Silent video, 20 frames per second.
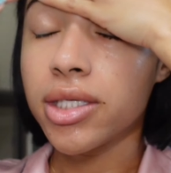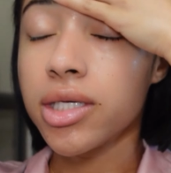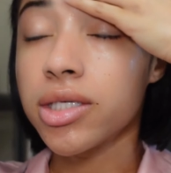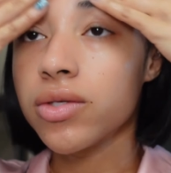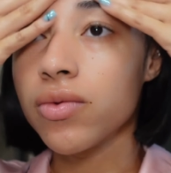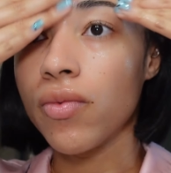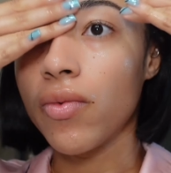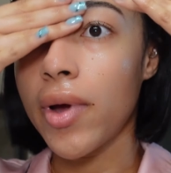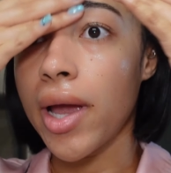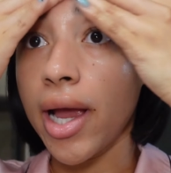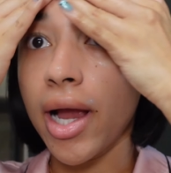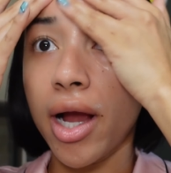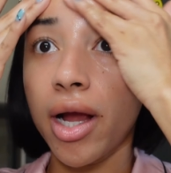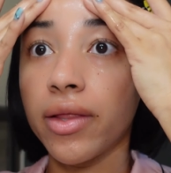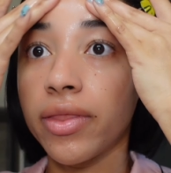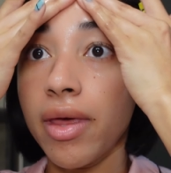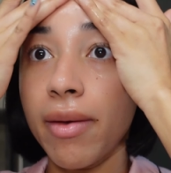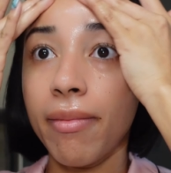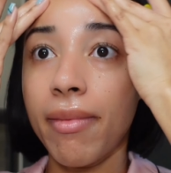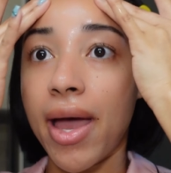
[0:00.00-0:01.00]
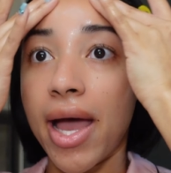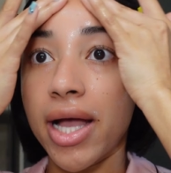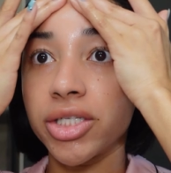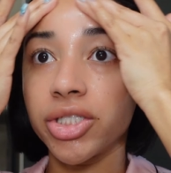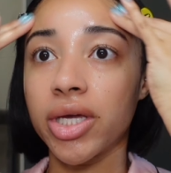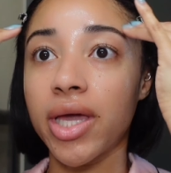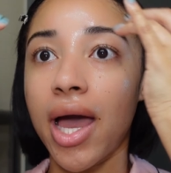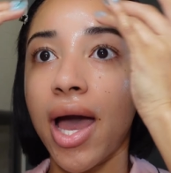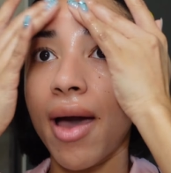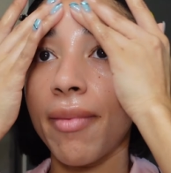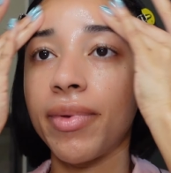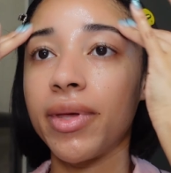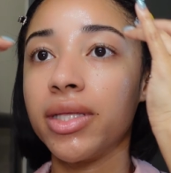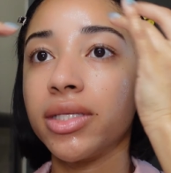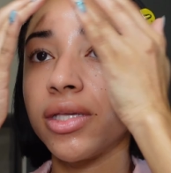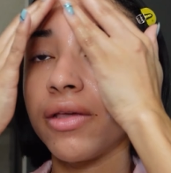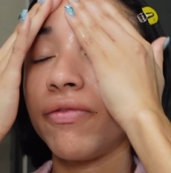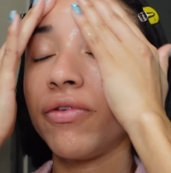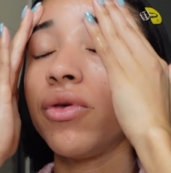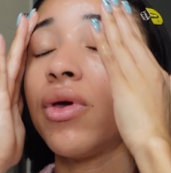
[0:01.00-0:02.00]
is where the magic
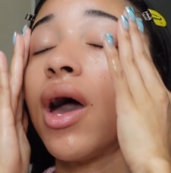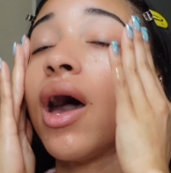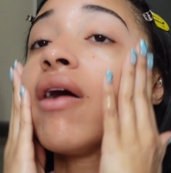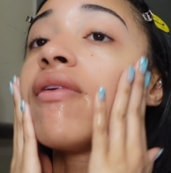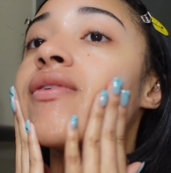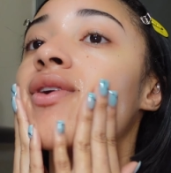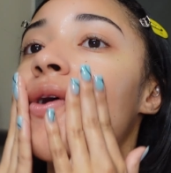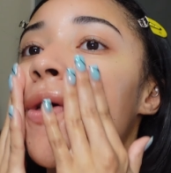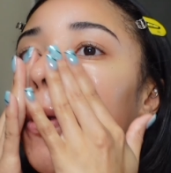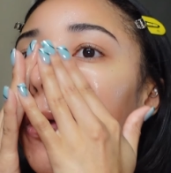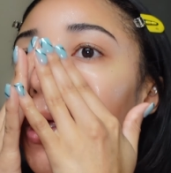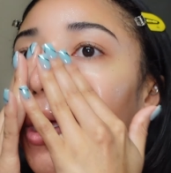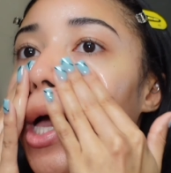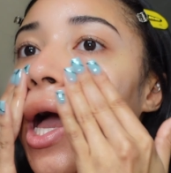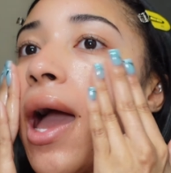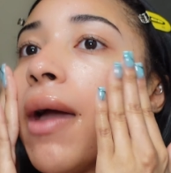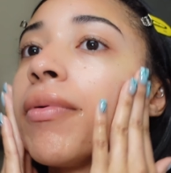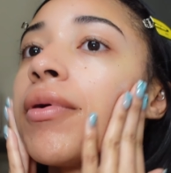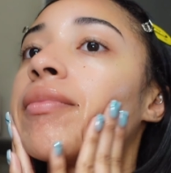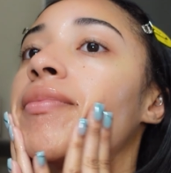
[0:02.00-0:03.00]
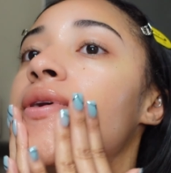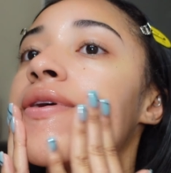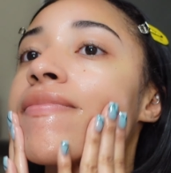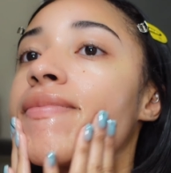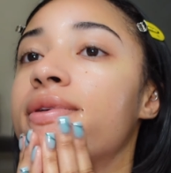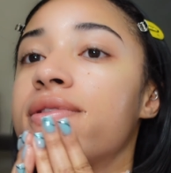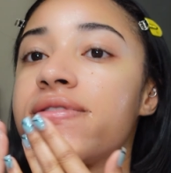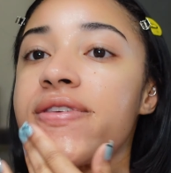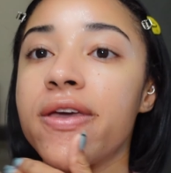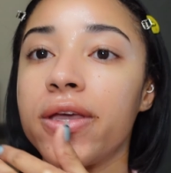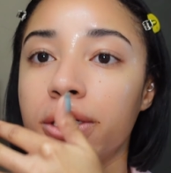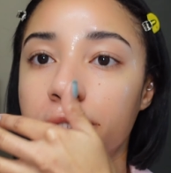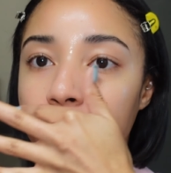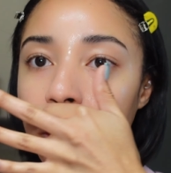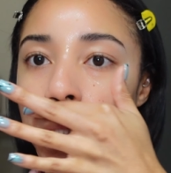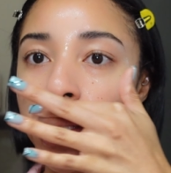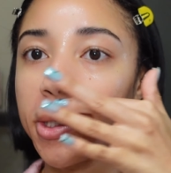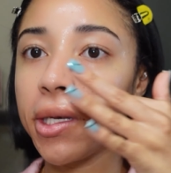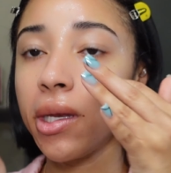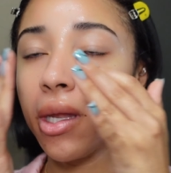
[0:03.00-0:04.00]
happens. If you have any
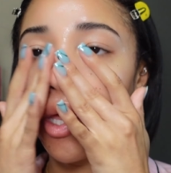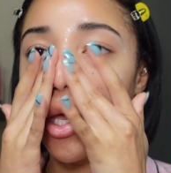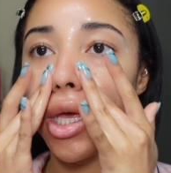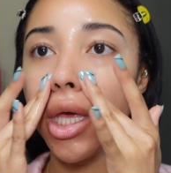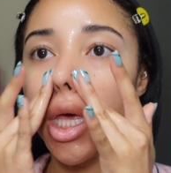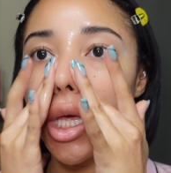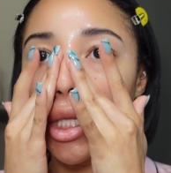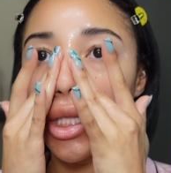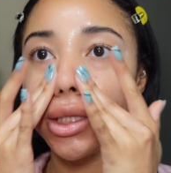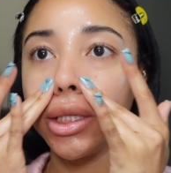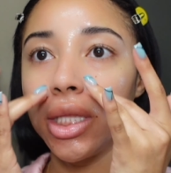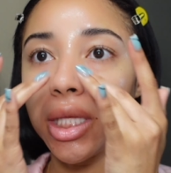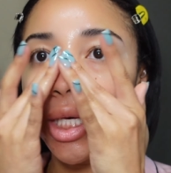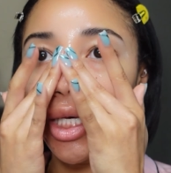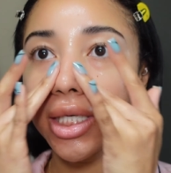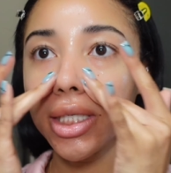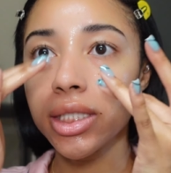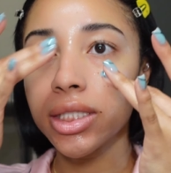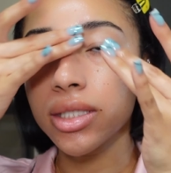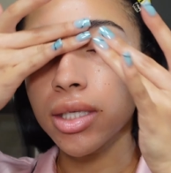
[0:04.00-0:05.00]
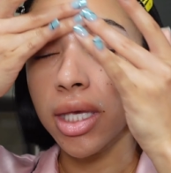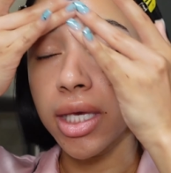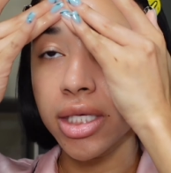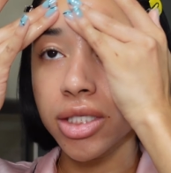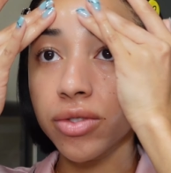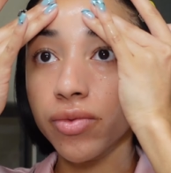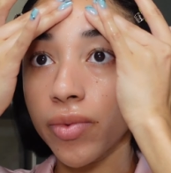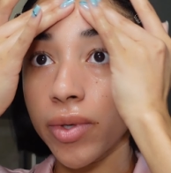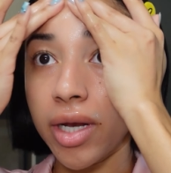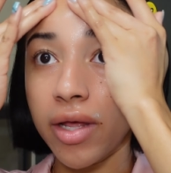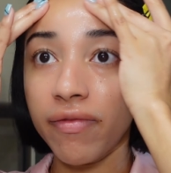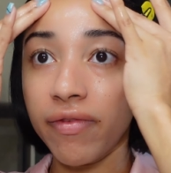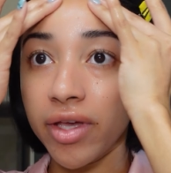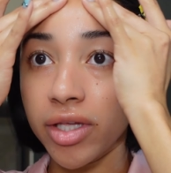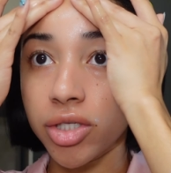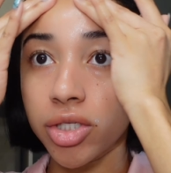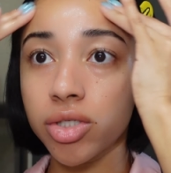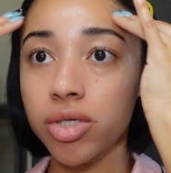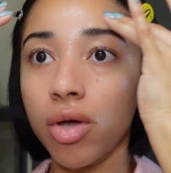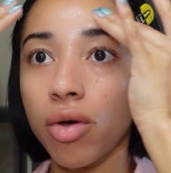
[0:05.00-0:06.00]
hyperpigmentation, this gets rid of
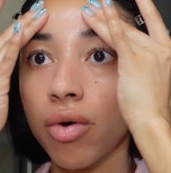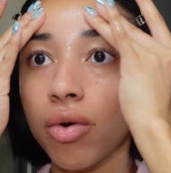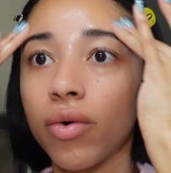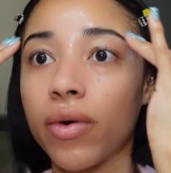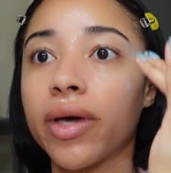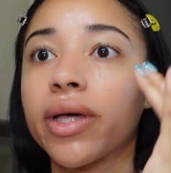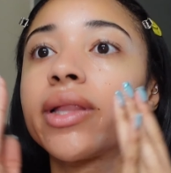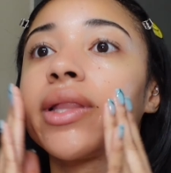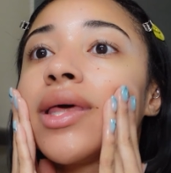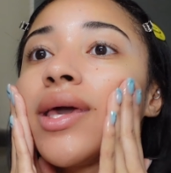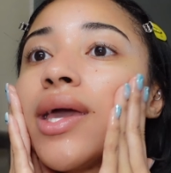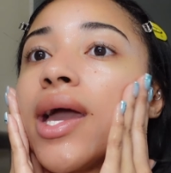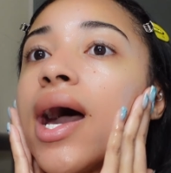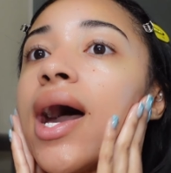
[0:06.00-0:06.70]
it so quickly.